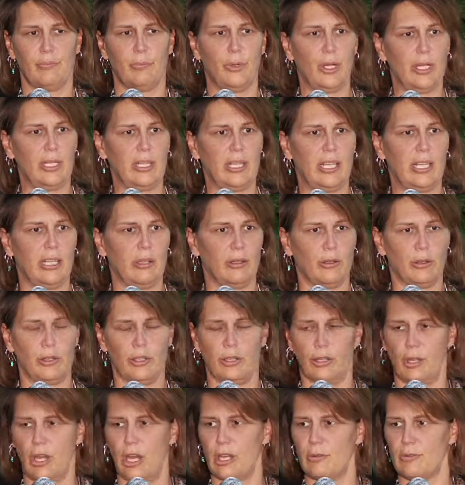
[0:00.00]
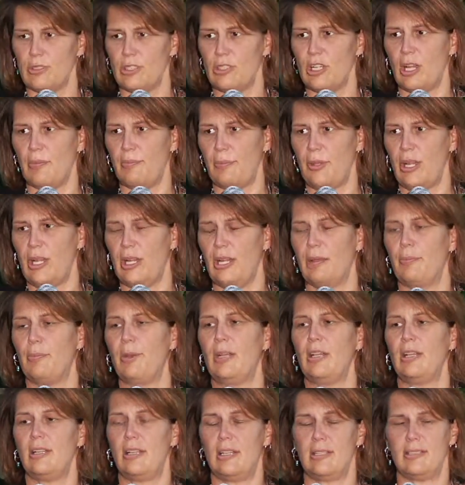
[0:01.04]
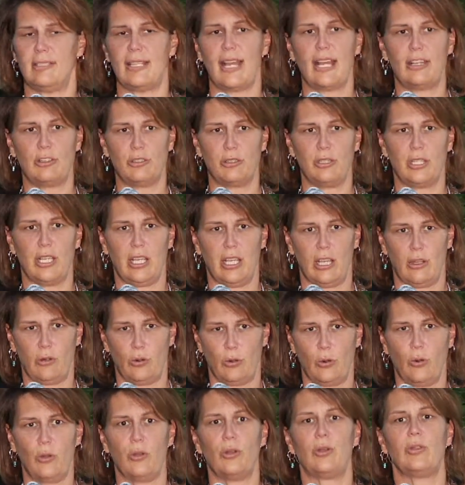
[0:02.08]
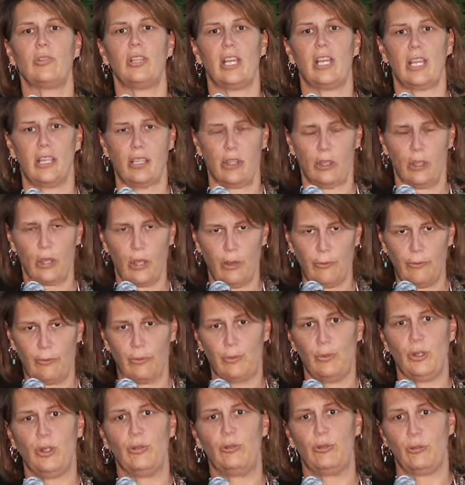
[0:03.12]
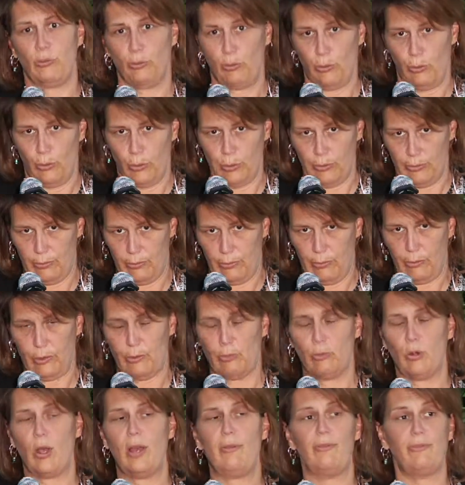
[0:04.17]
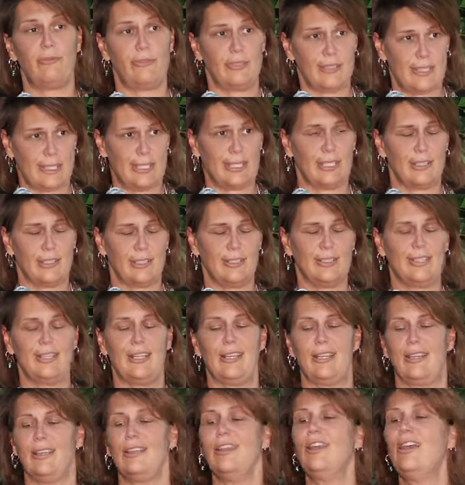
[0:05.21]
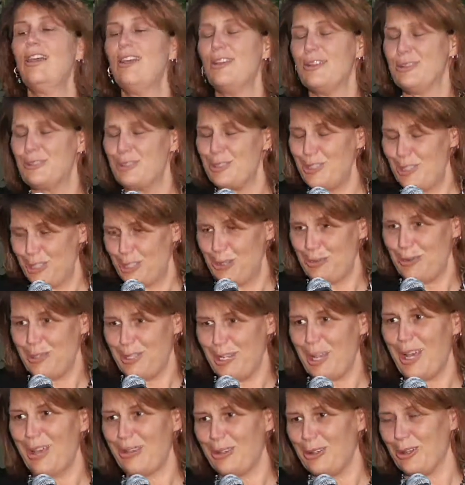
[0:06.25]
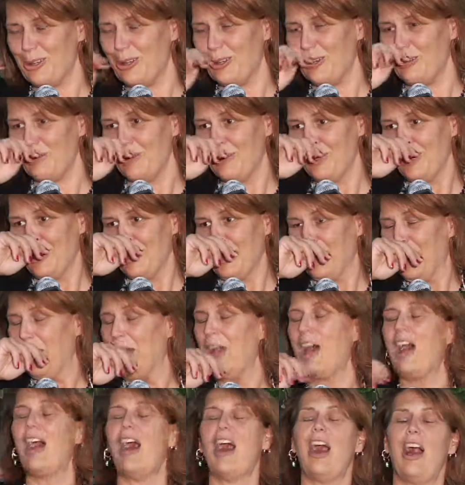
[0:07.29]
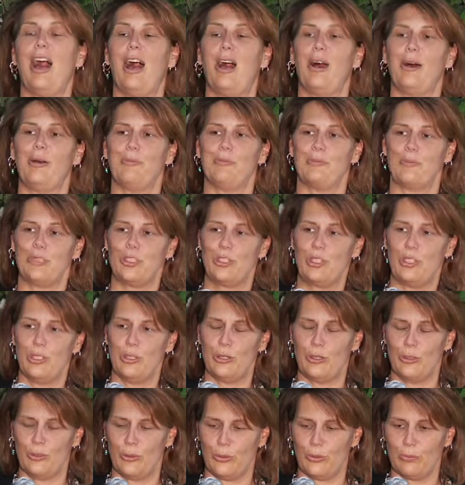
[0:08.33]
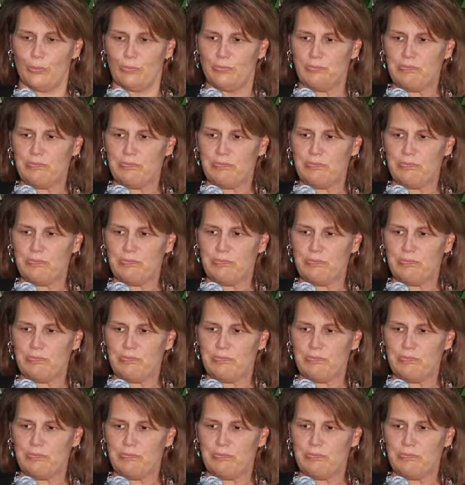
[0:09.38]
breathing or your heart stop beating. But it is actually an order that can go from you from one facility to another to